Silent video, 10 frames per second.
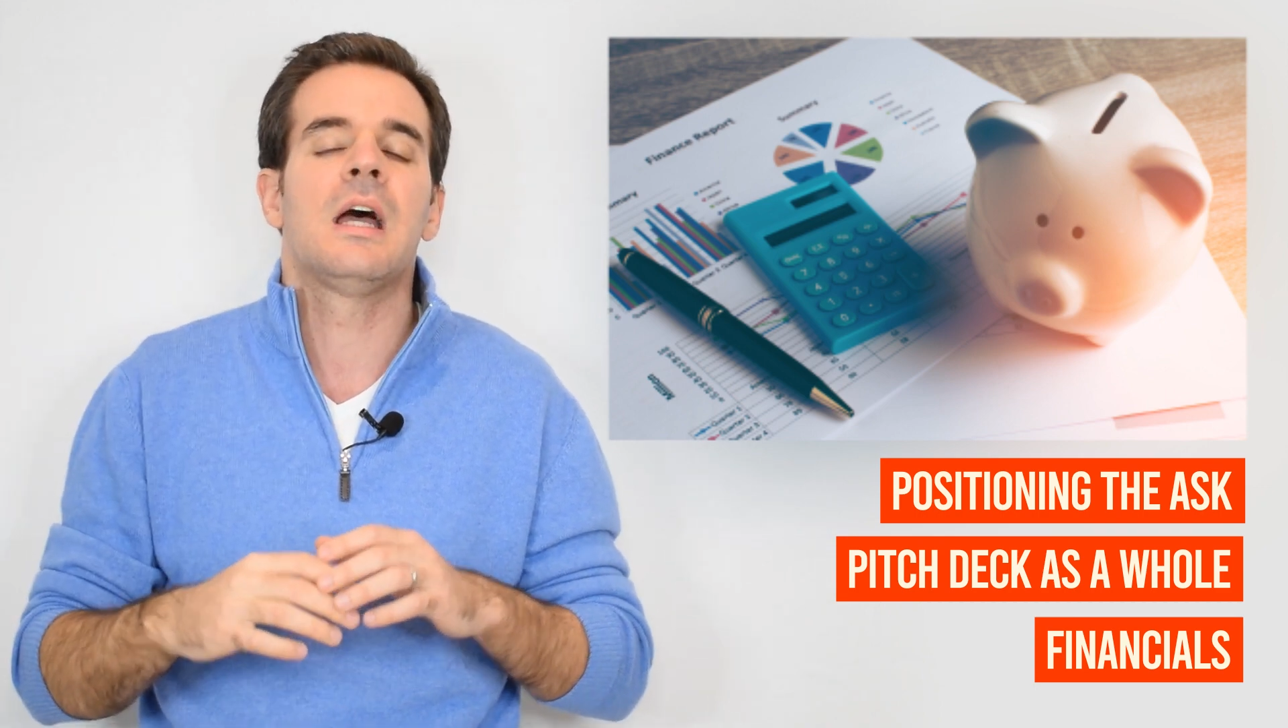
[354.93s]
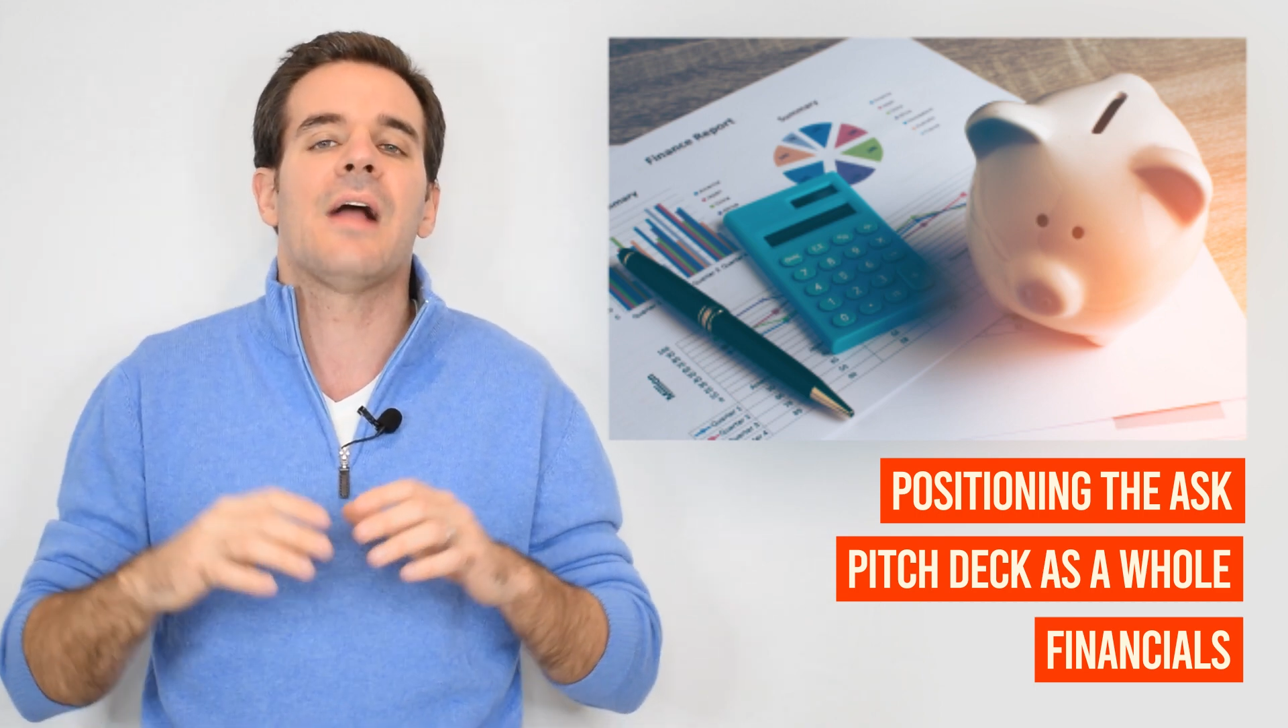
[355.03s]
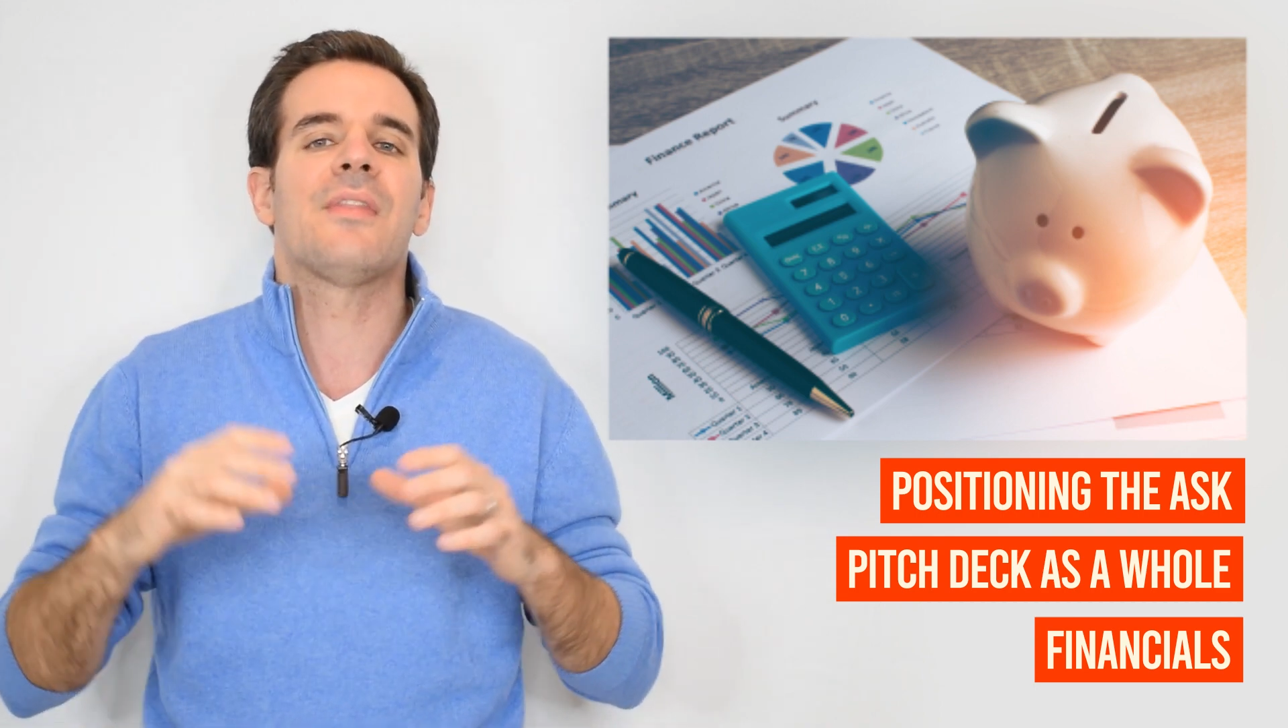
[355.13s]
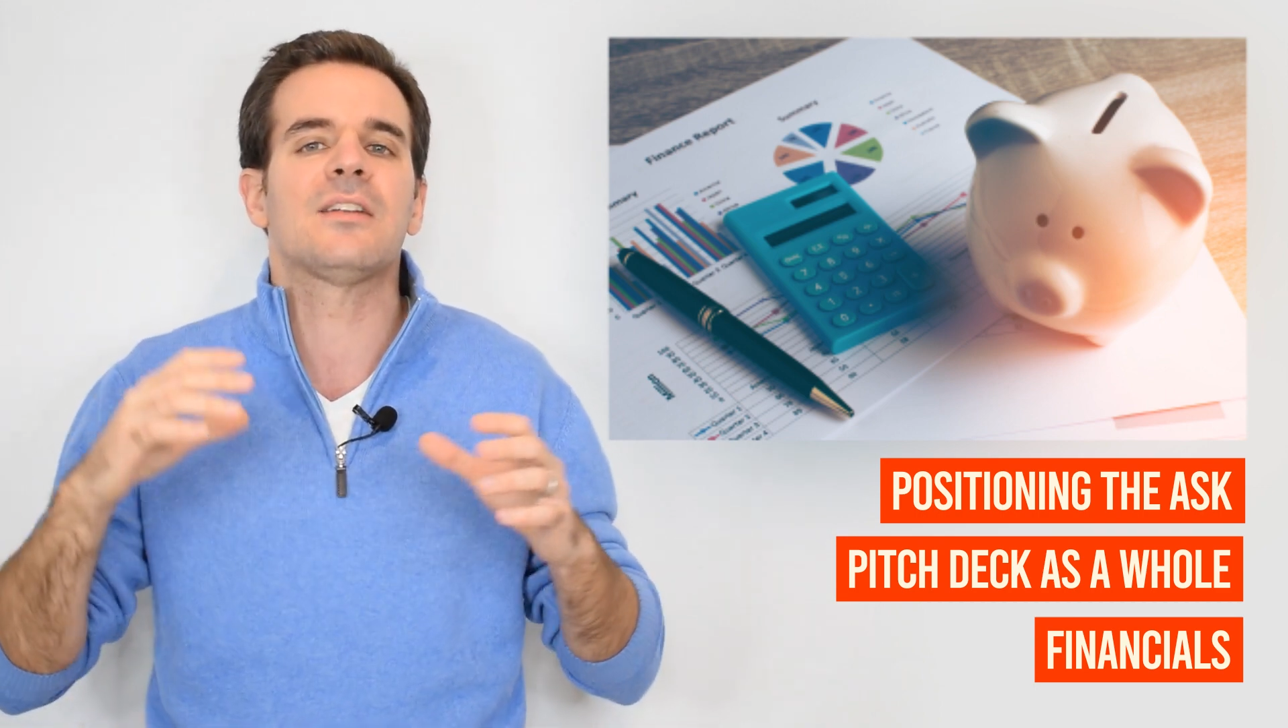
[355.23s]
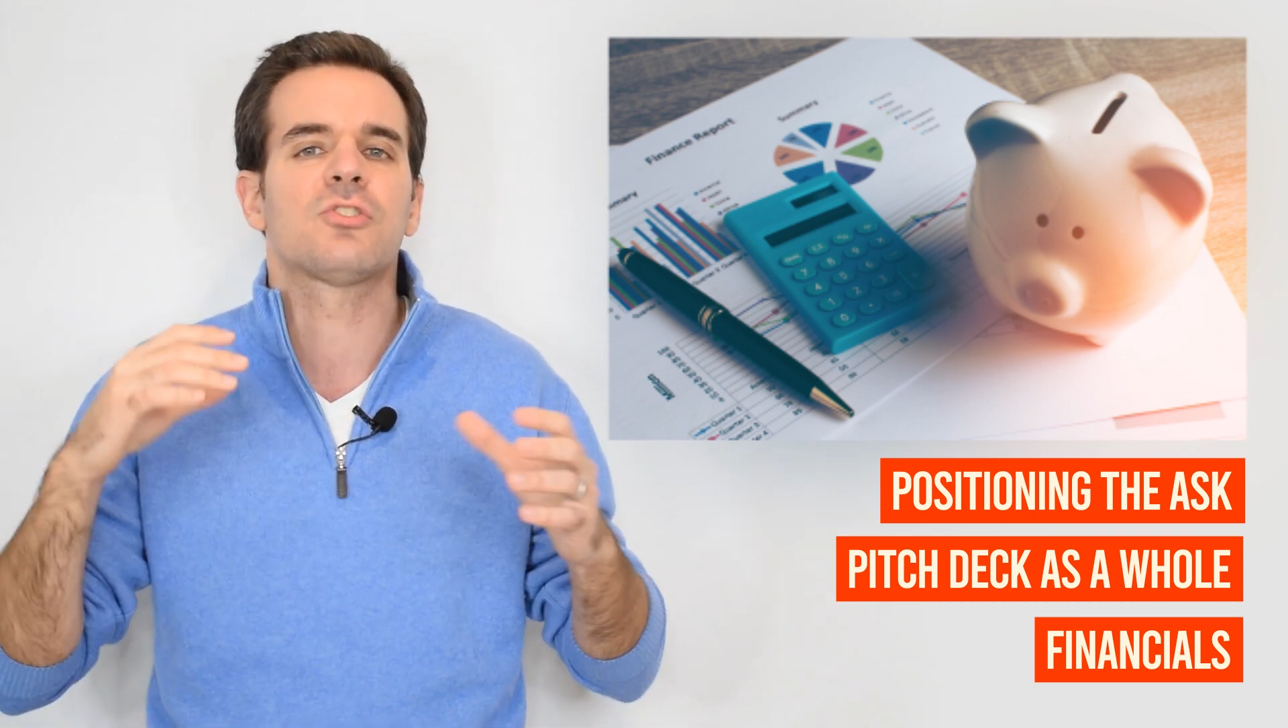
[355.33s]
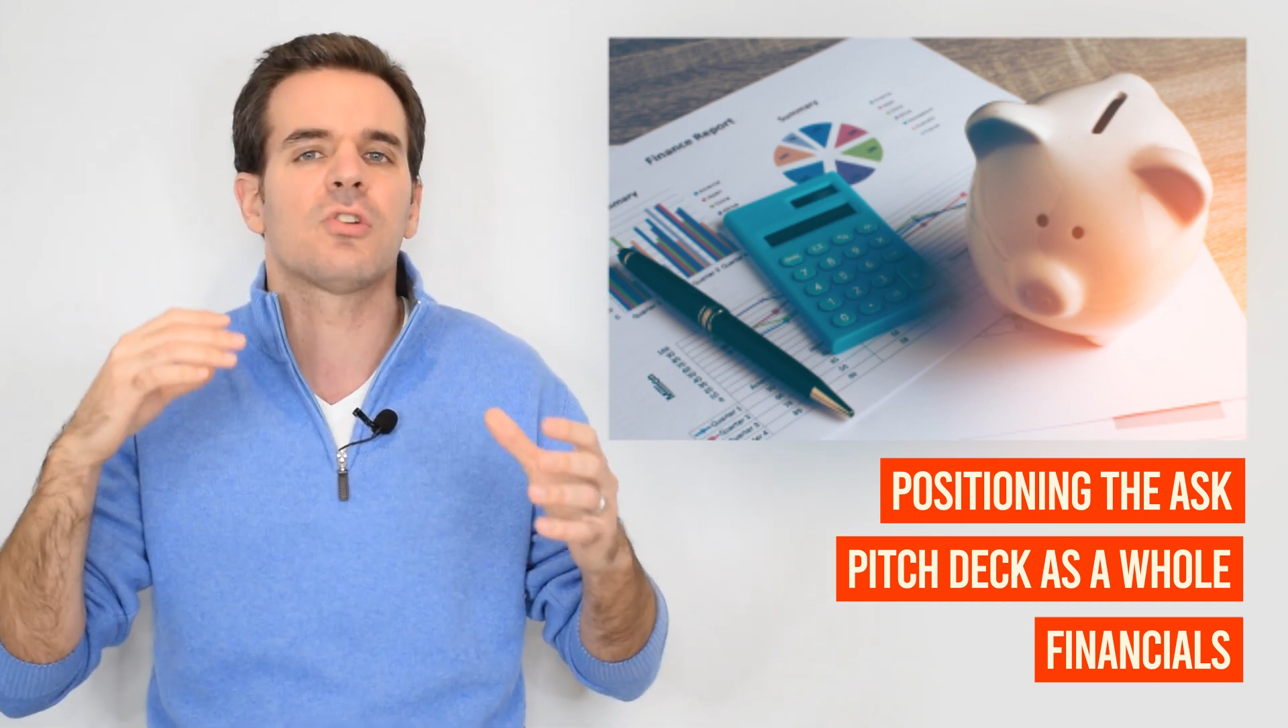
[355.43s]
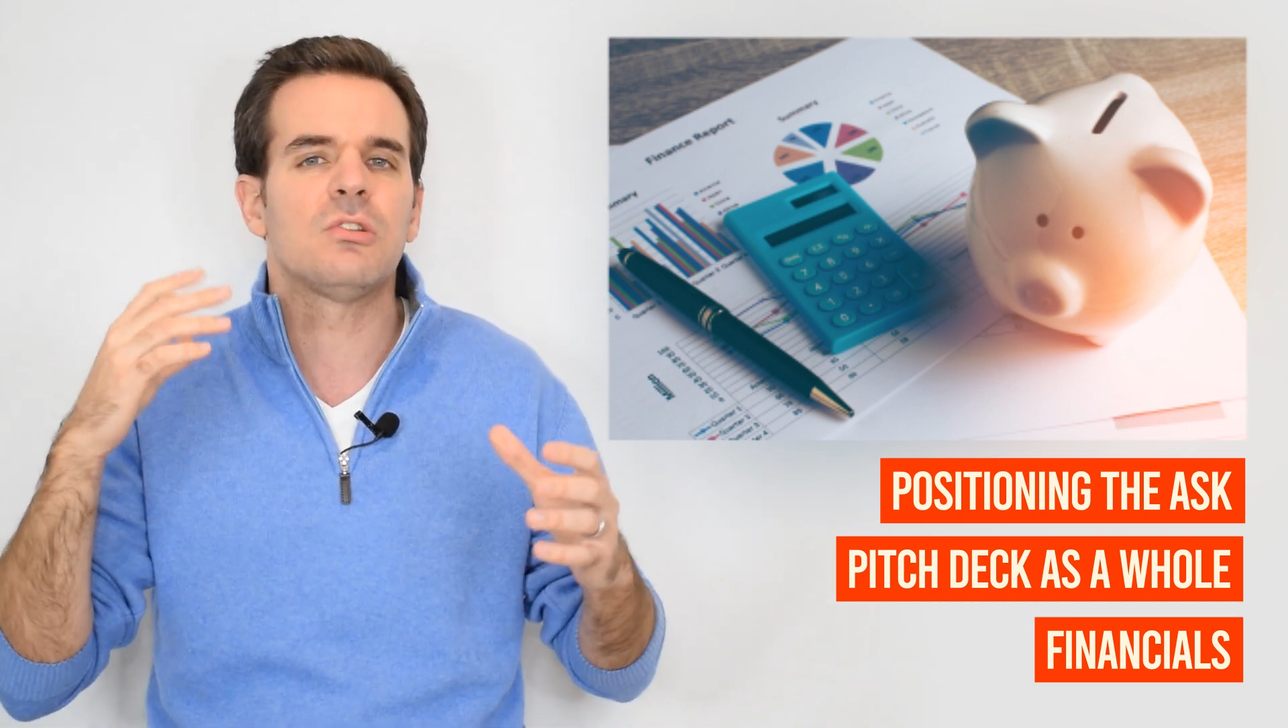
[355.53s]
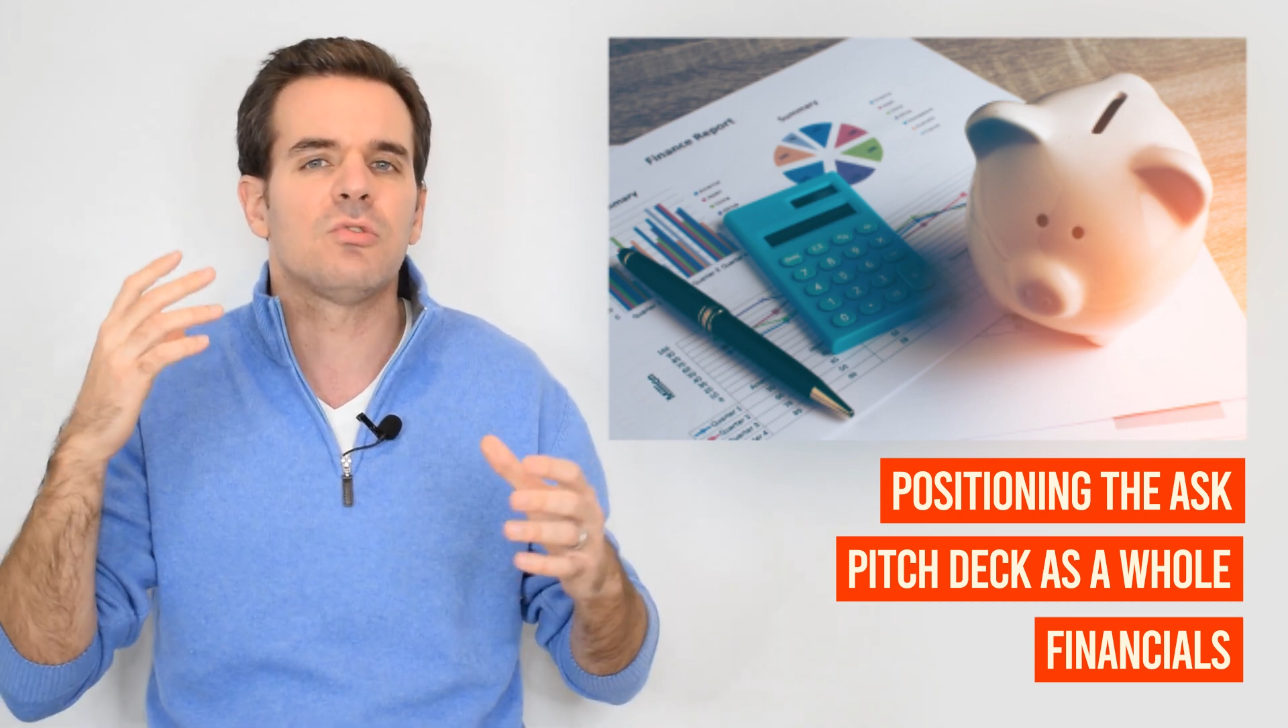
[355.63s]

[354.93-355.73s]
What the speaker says: and that's going